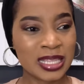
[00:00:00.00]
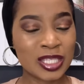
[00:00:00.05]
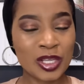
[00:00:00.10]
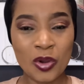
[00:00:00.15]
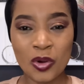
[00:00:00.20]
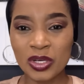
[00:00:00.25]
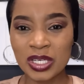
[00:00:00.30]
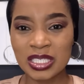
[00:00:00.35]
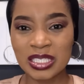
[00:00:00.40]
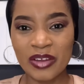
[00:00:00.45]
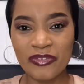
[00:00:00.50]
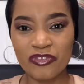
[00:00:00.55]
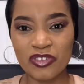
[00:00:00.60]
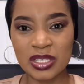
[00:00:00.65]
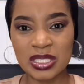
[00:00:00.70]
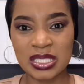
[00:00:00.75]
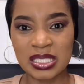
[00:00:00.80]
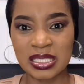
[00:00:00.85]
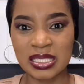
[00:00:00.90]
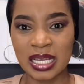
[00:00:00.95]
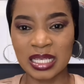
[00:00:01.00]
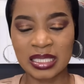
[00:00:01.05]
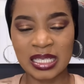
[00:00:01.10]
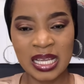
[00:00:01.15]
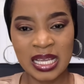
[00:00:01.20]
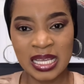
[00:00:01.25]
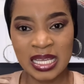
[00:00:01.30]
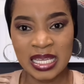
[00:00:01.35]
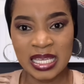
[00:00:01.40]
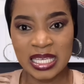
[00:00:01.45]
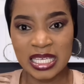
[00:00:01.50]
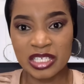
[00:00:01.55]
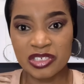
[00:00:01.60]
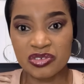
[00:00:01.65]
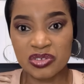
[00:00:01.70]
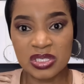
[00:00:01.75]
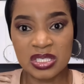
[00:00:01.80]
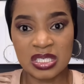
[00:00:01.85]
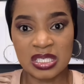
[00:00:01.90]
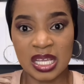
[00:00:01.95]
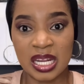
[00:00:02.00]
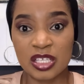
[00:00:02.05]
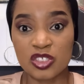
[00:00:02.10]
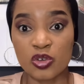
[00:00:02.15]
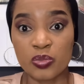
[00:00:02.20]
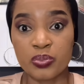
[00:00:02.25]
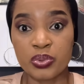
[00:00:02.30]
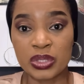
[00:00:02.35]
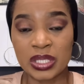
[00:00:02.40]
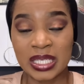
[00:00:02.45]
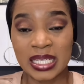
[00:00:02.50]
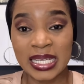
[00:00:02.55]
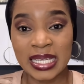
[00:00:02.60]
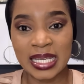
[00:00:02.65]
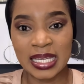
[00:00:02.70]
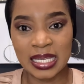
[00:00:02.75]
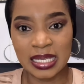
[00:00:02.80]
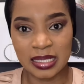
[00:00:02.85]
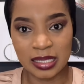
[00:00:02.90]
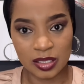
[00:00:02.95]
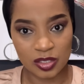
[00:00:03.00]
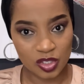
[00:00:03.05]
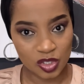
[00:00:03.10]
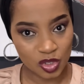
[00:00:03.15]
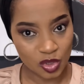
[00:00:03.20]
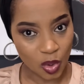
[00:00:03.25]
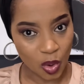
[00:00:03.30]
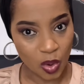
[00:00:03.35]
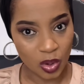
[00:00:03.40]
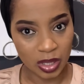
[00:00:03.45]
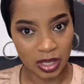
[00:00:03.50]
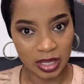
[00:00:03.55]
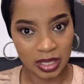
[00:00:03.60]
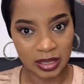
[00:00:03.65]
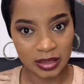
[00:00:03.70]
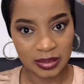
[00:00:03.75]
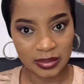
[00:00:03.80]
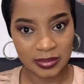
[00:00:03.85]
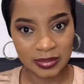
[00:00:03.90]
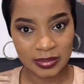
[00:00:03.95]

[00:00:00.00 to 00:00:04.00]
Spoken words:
The only difference is that Idris decided to put it in a song.